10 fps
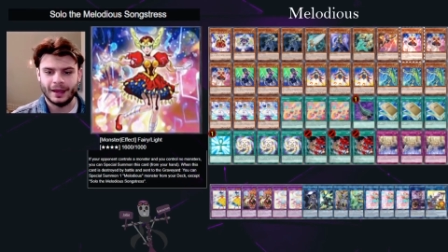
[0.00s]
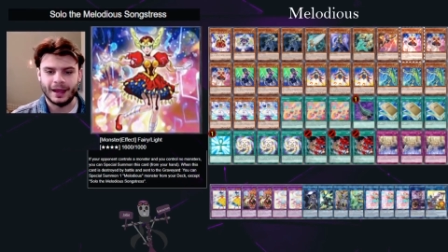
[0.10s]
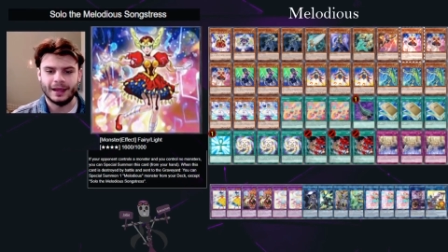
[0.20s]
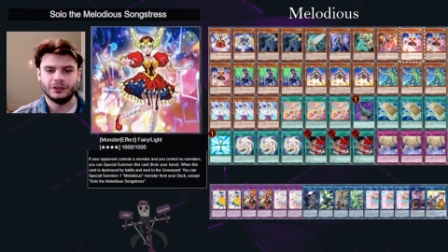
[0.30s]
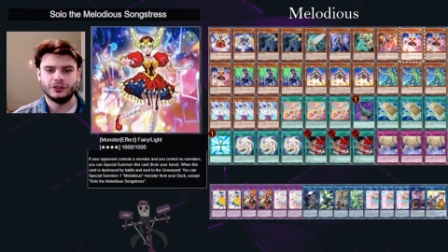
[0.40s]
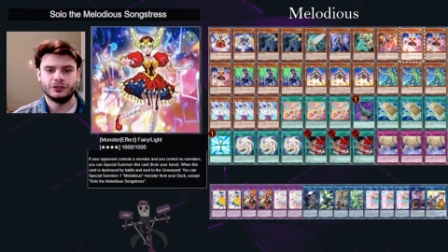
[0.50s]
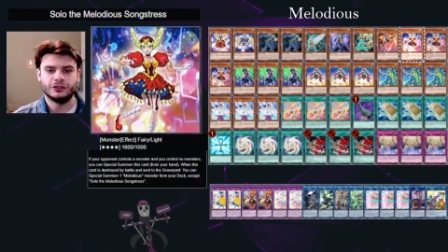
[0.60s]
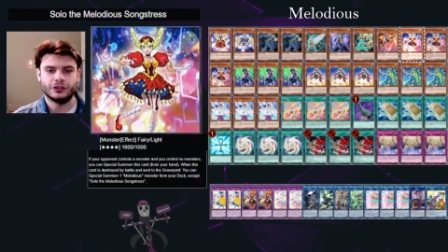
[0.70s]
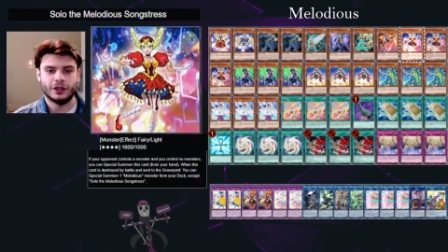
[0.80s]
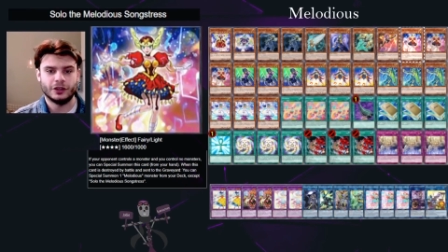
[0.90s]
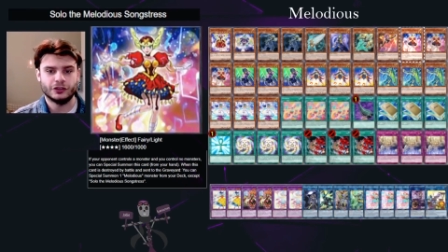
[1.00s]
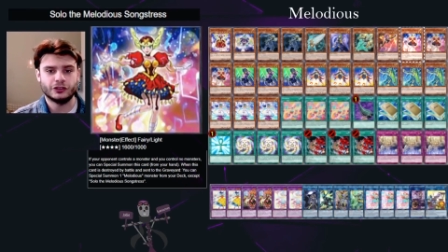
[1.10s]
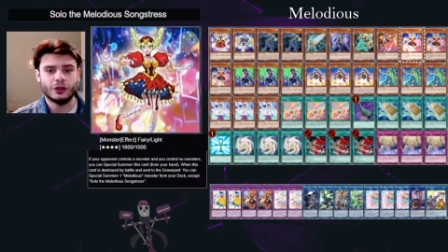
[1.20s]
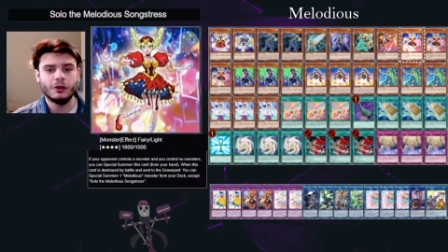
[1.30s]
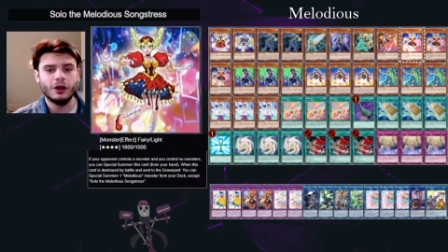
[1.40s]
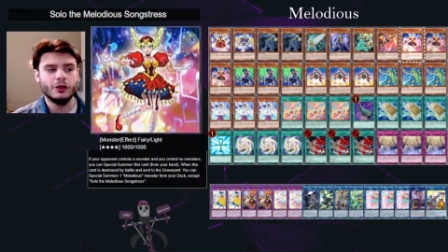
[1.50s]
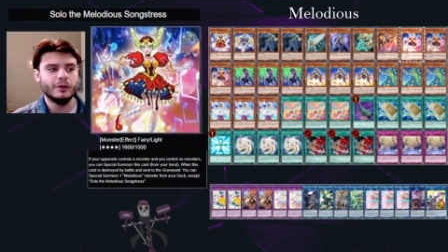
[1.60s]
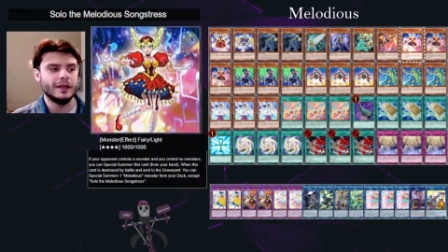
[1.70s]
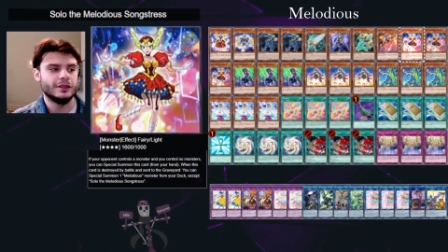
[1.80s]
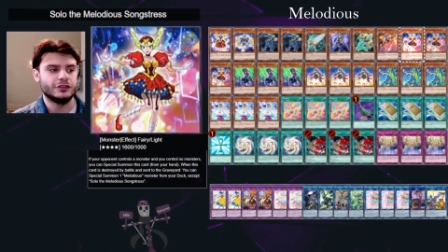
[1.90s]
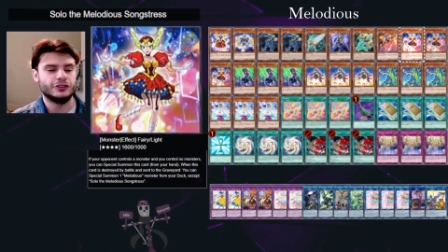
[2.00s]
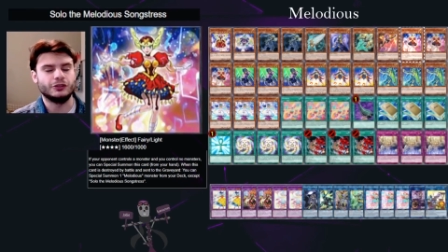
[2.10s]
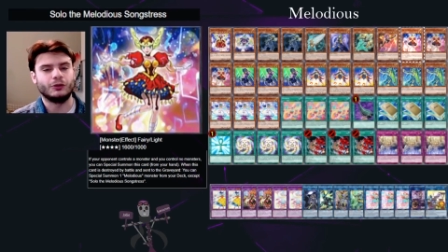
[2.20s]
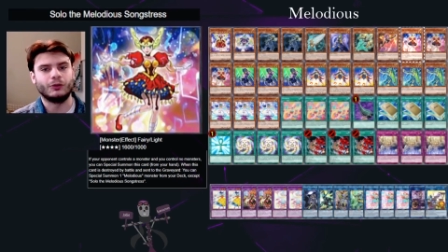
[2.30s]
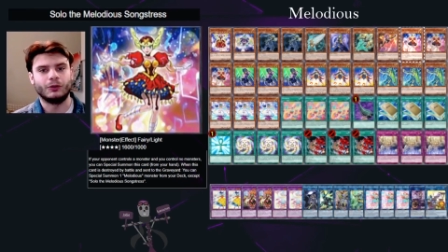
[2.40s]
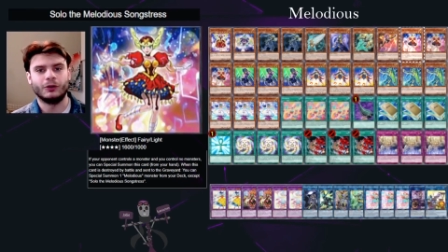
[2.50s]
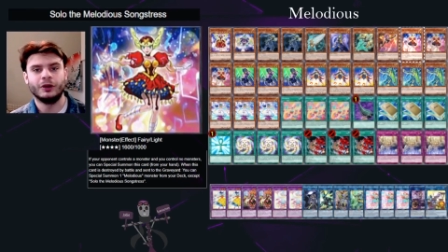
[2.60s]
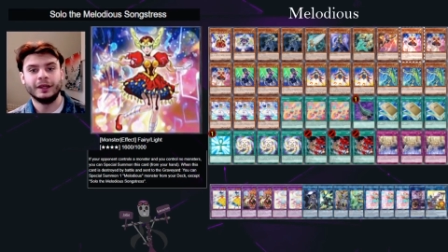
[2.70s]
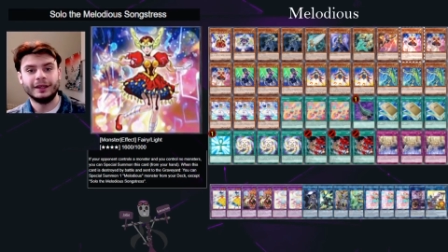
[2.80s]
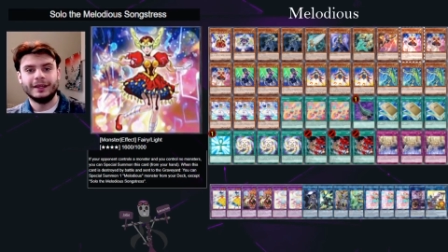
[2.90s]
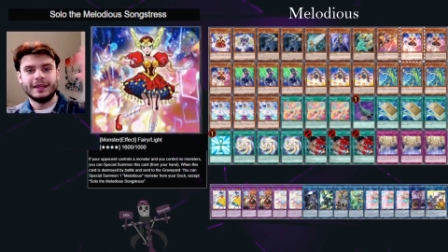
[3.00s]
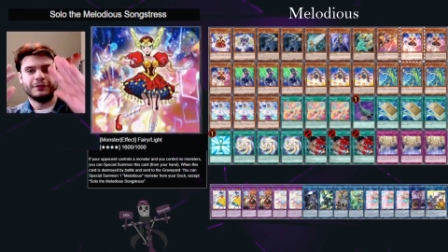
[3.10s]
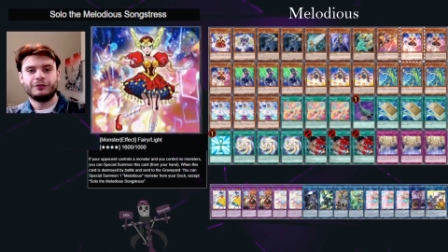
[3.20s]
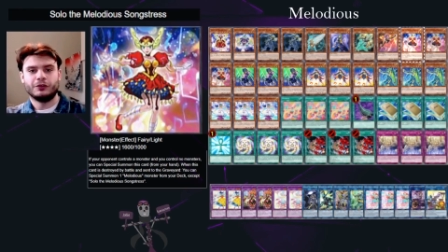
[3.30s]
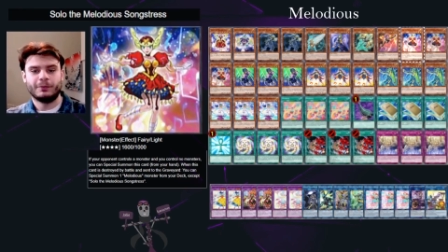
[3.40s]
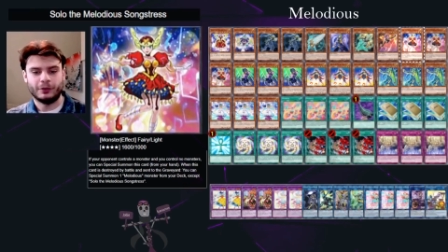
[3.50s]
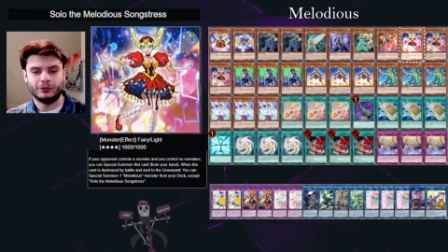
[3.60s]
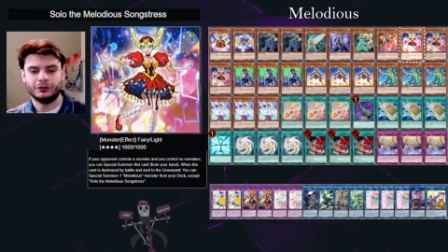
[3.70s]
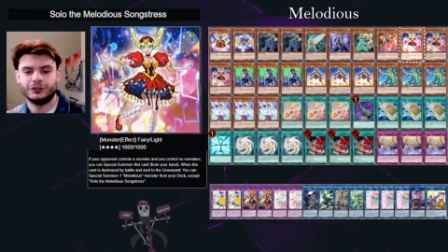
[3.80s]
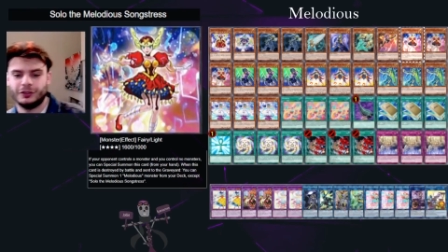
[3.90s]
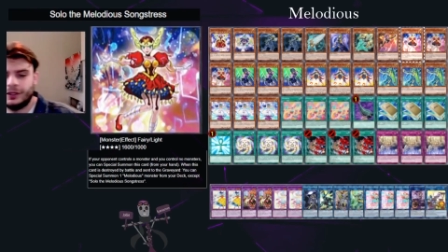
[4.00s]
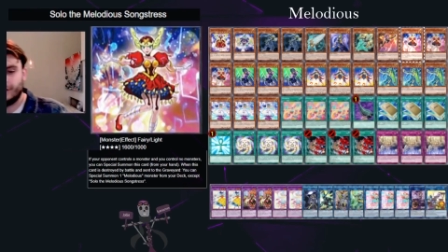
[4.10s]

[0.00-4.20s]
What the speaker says: And Solo is if your opponent